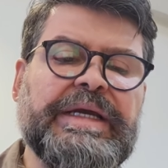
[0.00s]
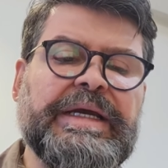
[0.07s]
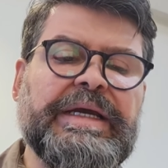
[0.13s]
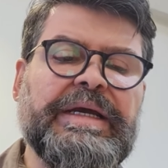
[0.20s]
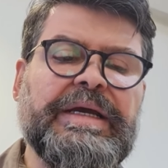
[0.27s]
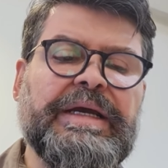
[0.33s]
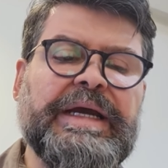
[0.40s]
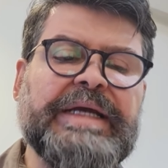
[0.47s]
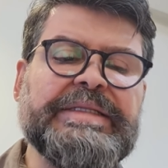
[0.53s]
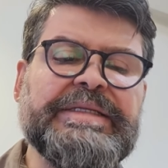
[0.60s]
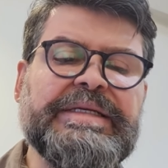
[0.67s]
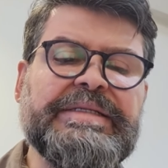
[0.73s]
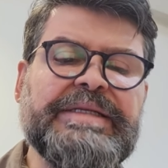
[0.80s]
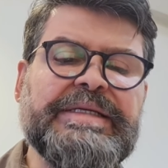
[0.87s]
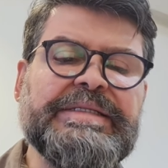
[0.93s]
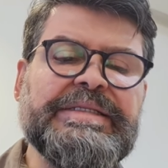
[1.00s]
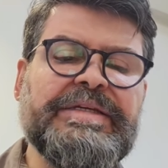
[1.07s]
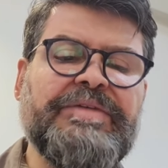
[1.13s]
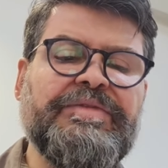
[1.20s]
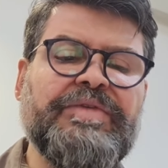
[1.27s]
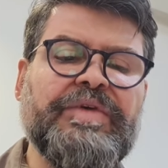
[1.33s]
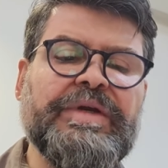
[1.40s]
a
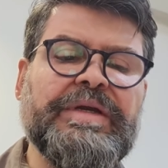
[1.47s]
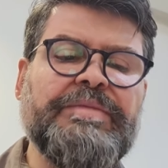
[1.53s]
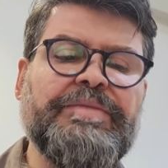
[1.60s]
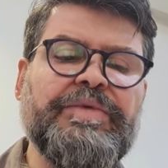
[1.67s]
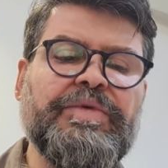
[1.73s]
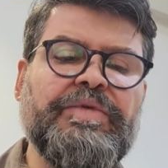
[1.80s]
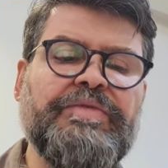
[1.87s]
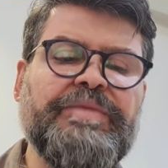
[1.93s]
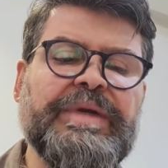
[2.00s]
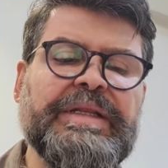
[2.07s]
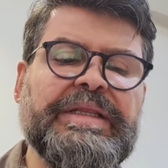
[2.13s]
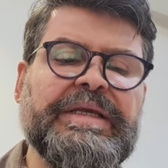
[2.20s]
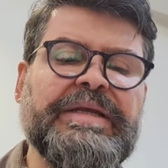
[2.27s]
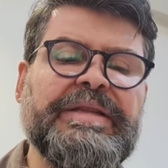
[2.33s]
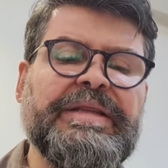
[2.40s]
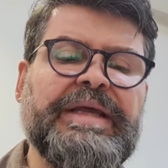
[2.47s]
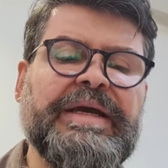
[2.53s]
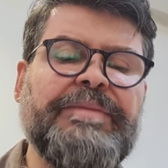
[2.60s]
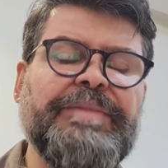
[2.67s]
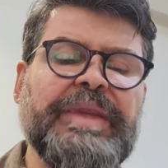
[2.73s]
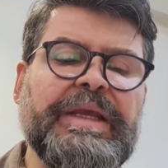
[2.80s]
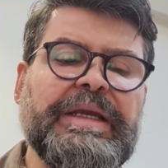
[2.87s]
tendency for improvement in the